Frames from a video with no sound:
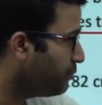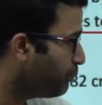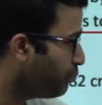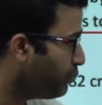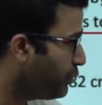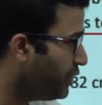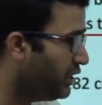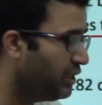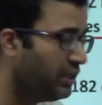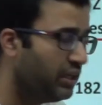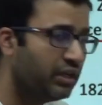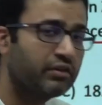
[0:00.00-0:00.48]

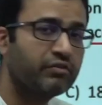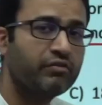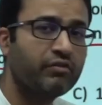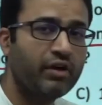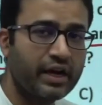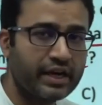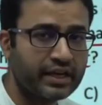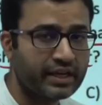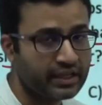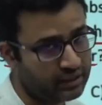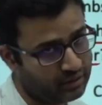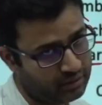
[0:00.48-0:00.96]
pillar
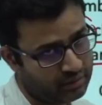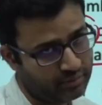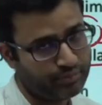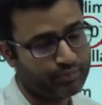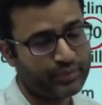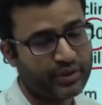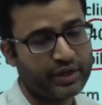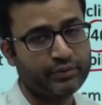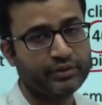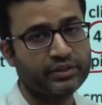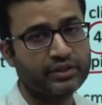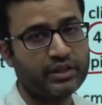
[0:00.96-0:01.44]
Y
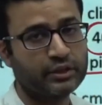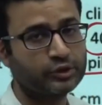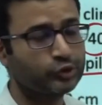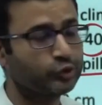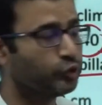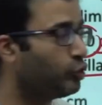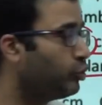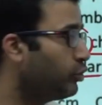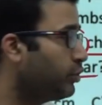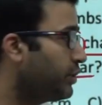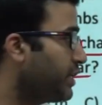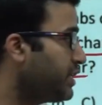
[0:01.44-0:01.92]
may be the
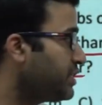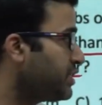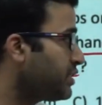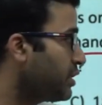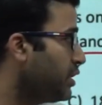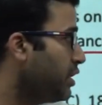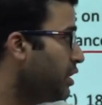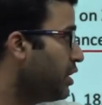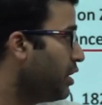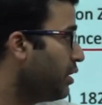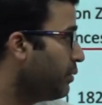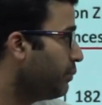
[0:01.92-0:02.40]
shortest
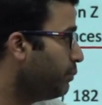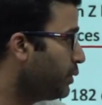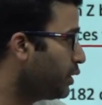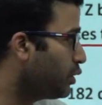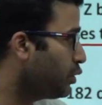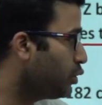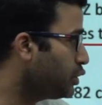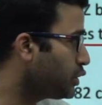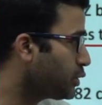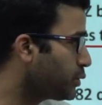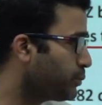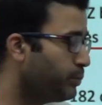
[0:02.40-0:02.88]

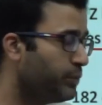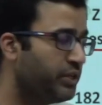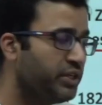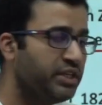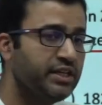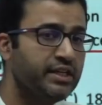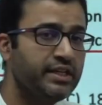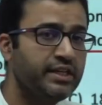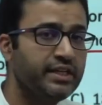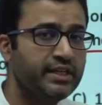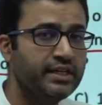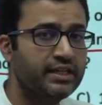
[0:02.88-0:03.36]
because B
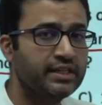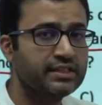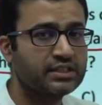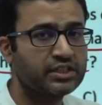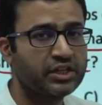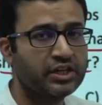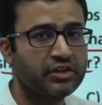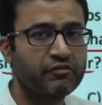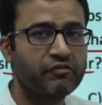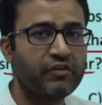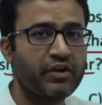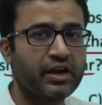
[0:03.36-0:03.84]
is
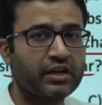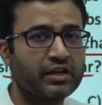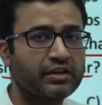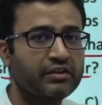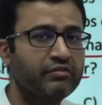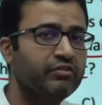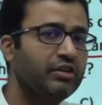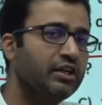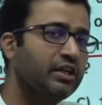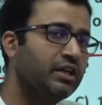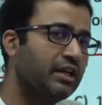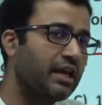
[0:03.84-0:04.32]

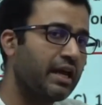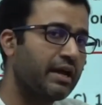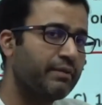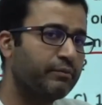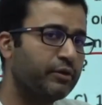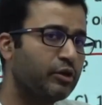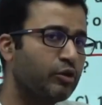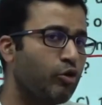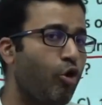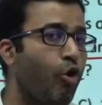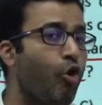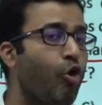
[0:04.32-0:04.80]
effectively
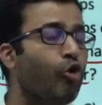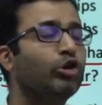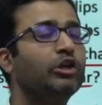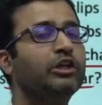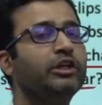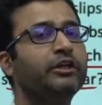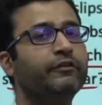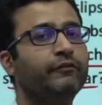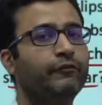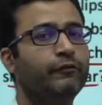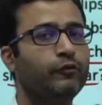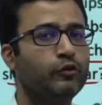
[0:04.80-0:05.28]
climbing
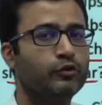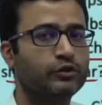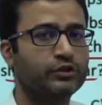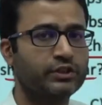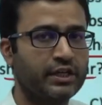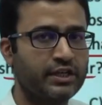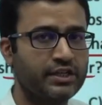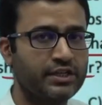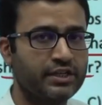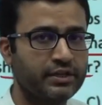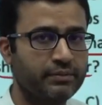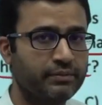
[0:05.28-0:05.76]
only 4
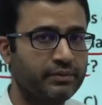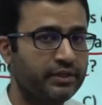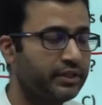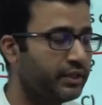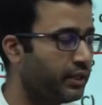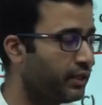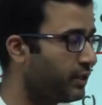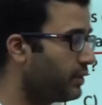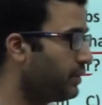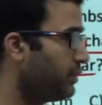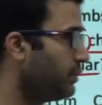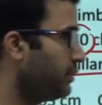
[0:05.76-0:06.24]
centimeter.